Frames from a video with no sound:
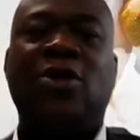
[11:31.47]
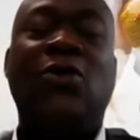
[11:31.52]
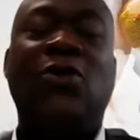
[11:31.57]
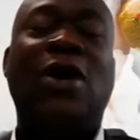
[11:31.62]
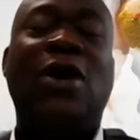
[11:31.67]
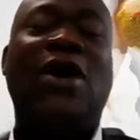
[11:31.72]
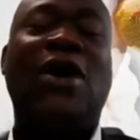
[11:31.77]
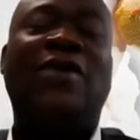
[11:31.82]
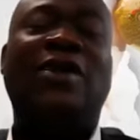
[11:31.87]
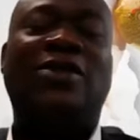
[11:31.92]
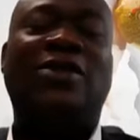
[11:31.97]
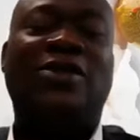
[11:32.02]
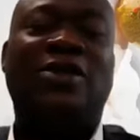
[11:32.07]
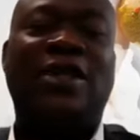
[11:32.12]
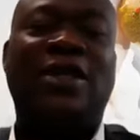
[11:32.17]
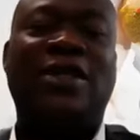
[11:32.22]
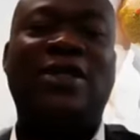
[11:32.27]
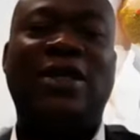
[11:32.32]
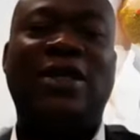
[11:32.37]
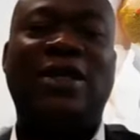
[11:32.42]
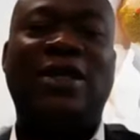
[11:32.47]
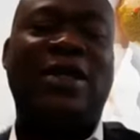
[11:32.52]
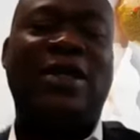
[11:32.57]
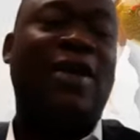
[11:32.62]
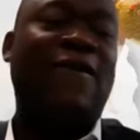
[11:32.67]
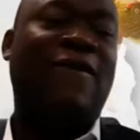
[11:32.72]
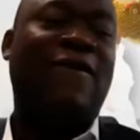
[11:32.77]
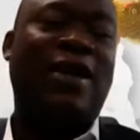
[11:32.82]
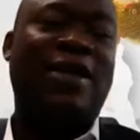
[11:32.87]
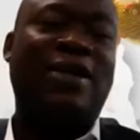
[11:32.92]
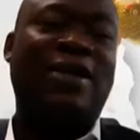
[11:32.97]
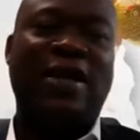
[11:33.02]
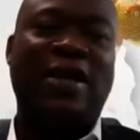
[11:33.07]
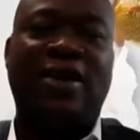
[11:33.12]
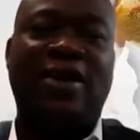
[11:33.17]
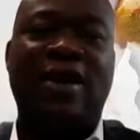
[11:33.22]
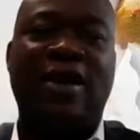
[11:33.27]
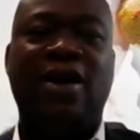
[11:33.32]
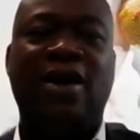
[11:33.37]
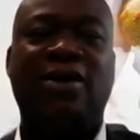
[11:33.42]
who have interests in diverse
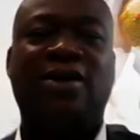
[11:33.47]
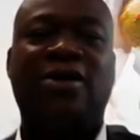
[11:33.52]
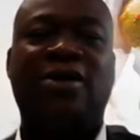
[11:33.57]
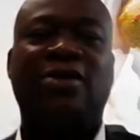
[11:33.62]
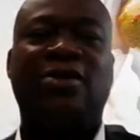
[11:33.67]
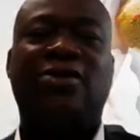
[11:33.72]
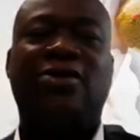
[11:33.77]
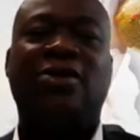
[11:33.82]
areas.